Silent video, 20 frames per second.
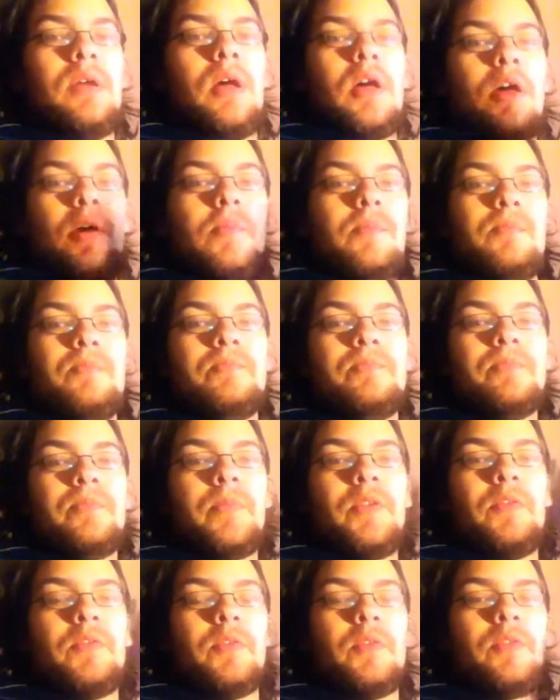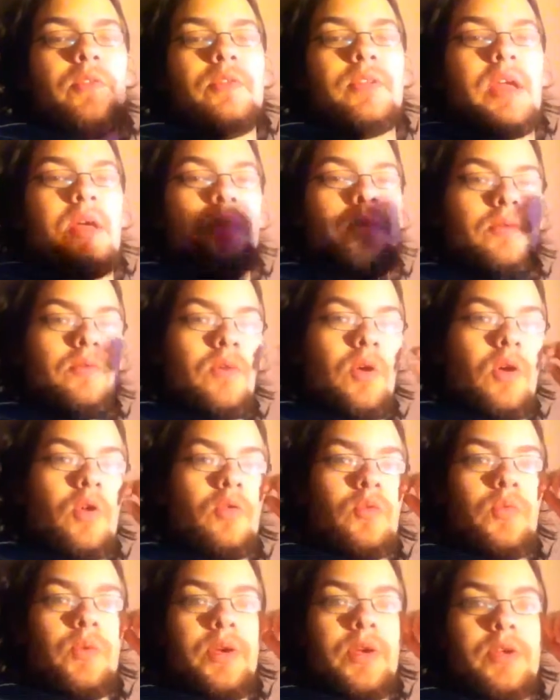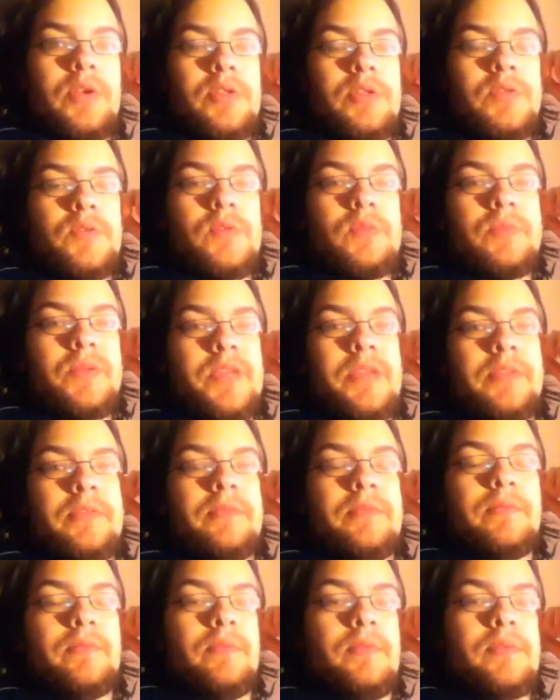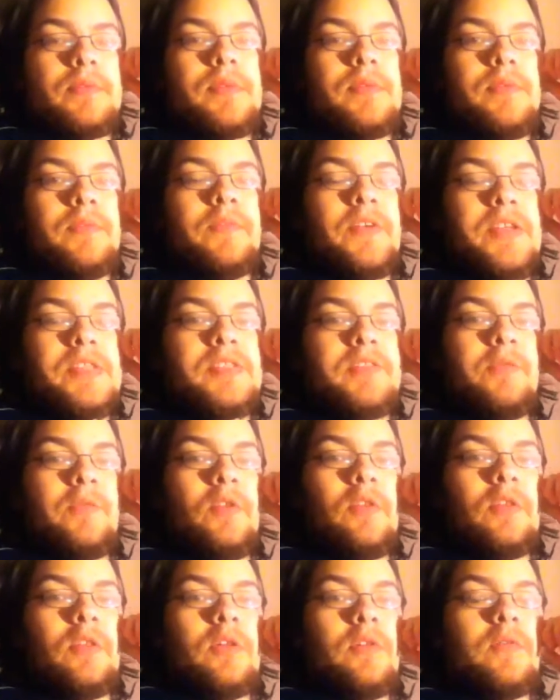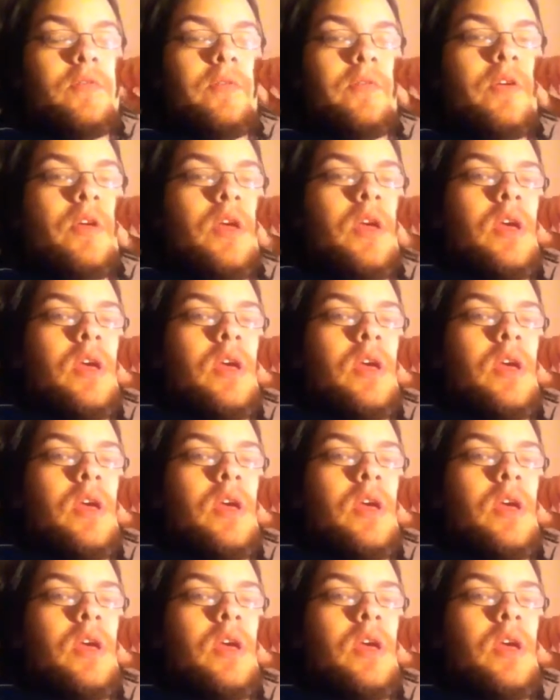Um, further down the road, we're going to do a big festival of.